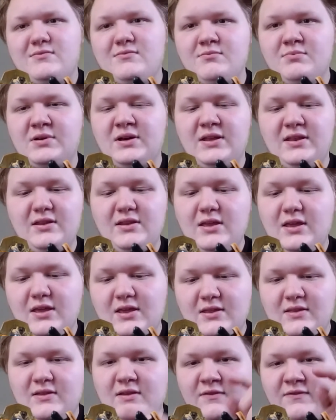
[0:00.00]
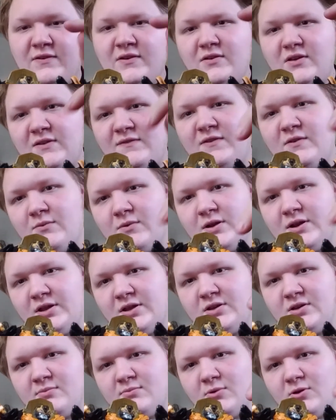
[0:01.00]
But if you want a
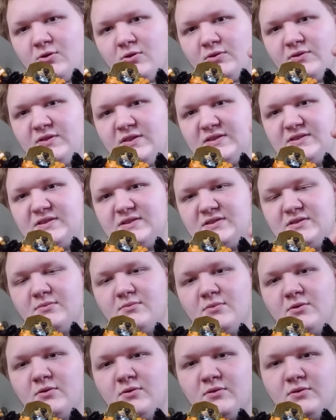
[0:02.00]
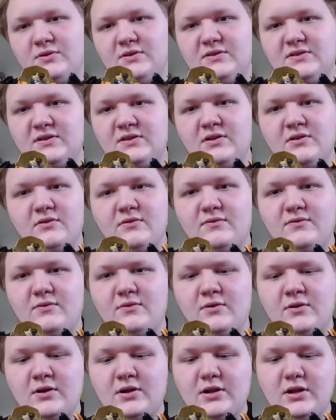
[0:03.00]
good mold, this is the mold to go
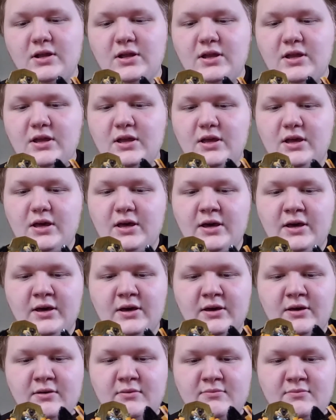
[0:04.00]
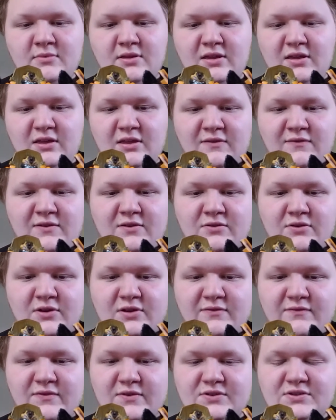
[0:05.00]
for. If you're
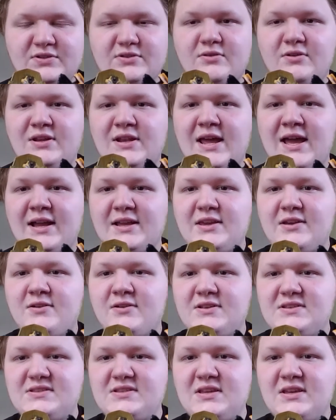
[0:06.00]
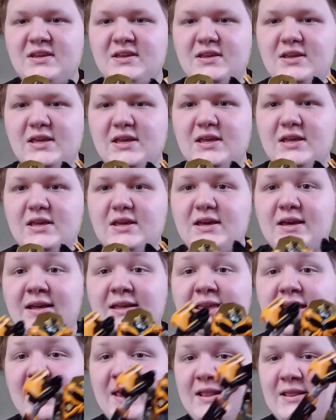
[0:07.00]
looking for screen accuracy,
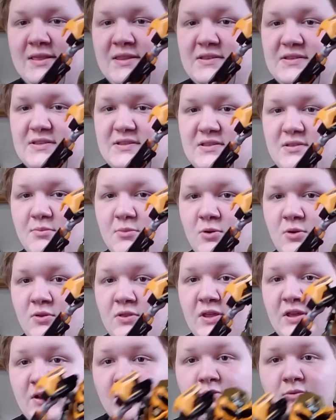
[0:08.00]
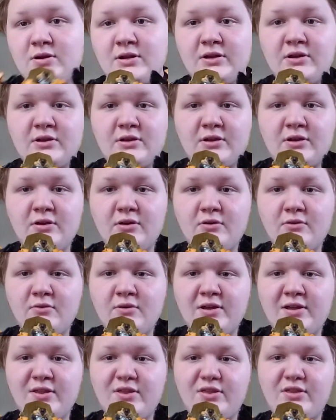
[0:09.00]
again, this is the mold that you're going to go
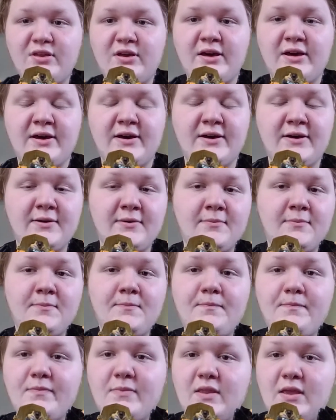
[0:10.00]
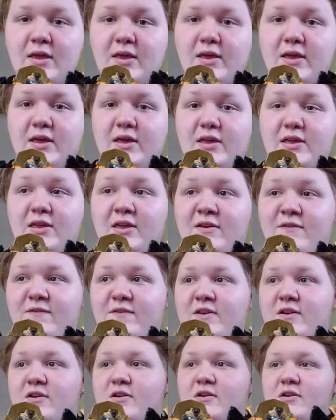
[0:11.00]
with. If
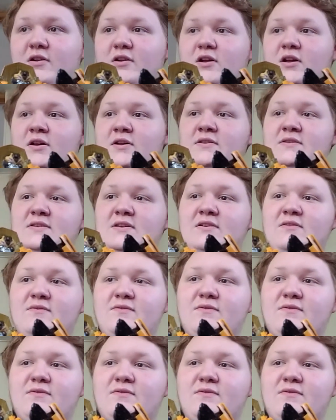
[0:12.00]
you're hunting